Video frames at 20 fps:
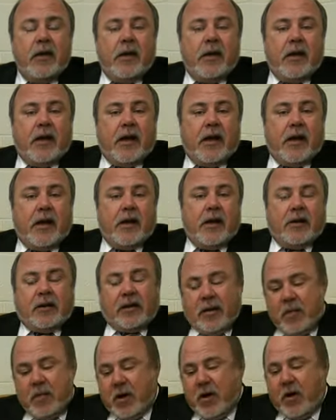
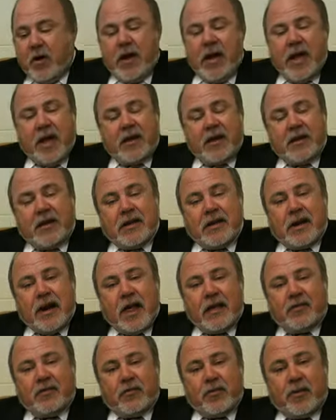Let me go ahead and
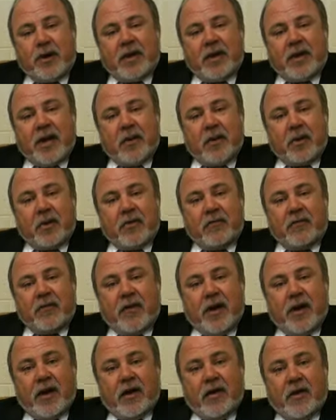like to read a couple
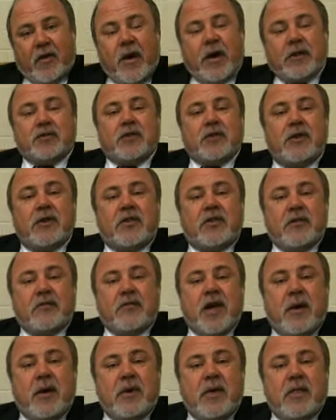of questions that
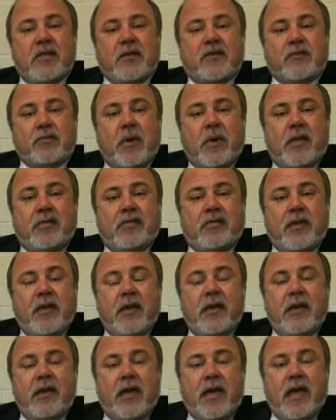have come in this month
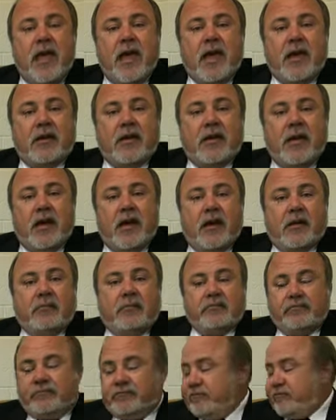
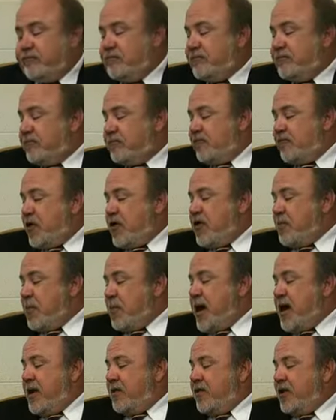and
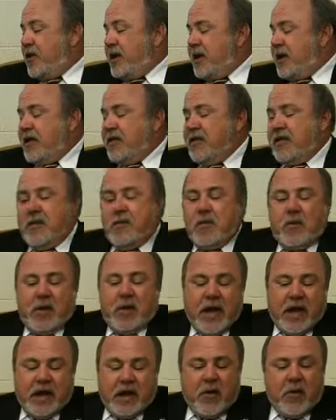respond to you. Let's see what we
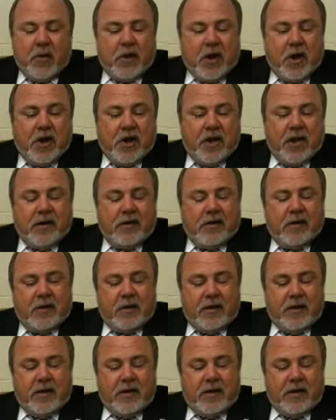got going on here.